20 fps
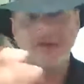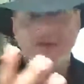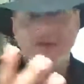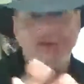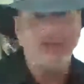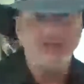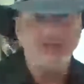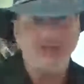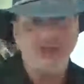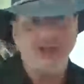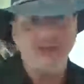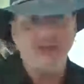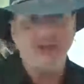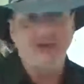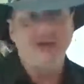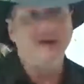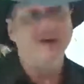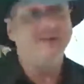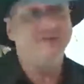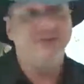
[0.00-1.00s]
to teach. I got to be
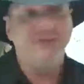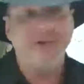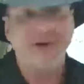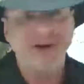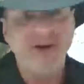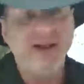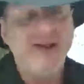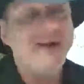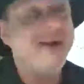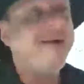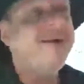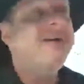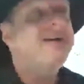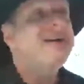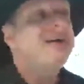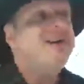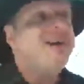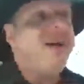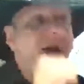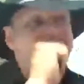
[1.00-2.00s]
careful, right?
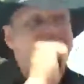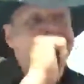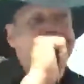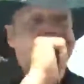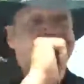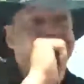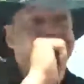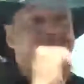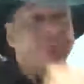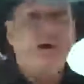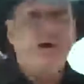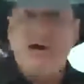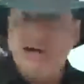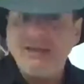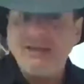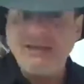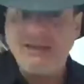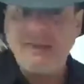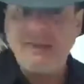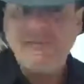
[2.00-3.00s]
But